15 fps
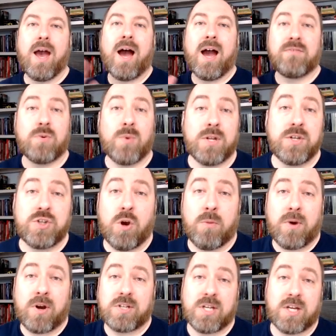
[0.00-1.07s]
everyone, Joe
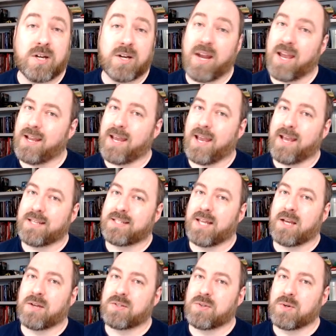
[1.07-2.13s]
March here, aka
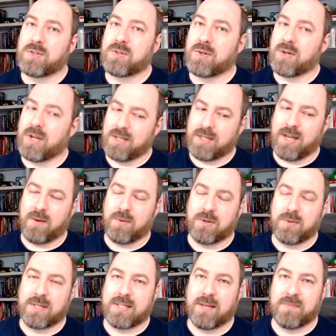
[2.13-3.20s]
Sorcerer, and today we're
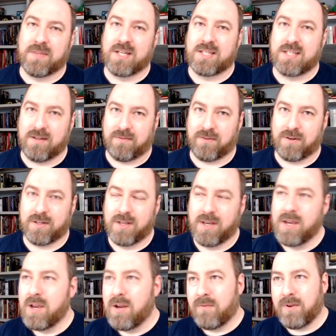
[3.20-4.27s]
doing something different.
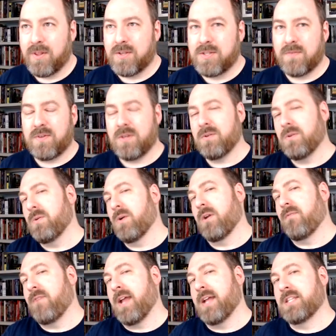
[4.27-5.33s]
For those of you who are
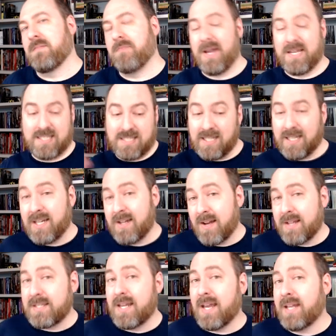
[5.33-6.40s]
fans of my silly
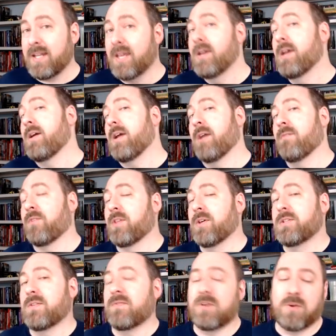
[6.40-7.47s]
content, and for
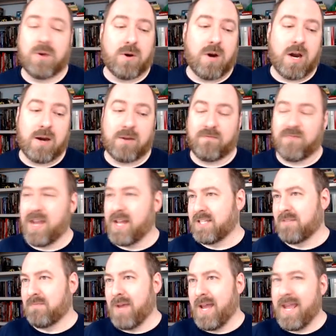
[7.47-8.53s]
those of you who are fans
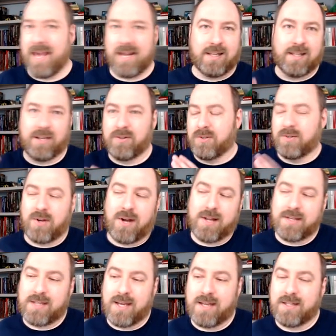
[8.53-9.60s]
of my analytical
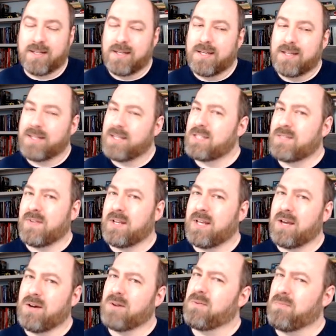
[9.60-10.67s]
content, this
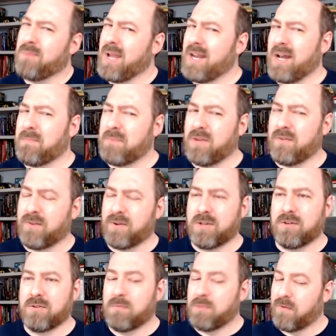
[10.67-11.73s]
video may not be for
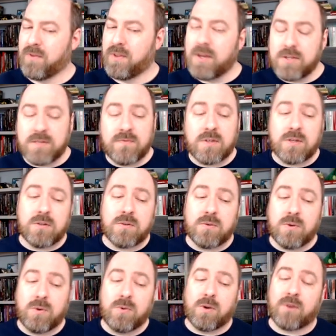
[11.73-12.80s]
you. But for those of
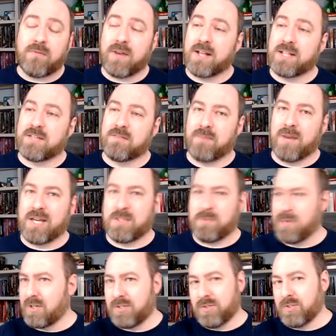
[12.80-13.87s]
you who are fans of my
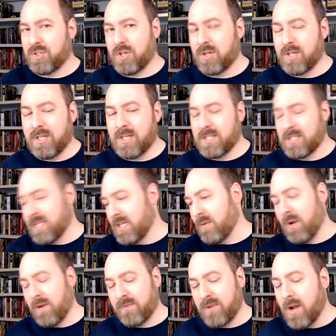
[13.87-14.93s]
spiritual journey and seeing
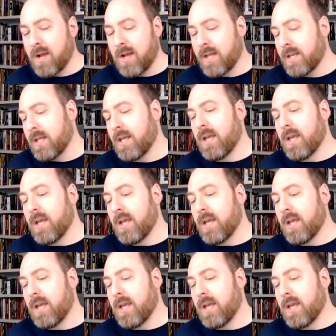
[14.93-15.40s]
where I've gone,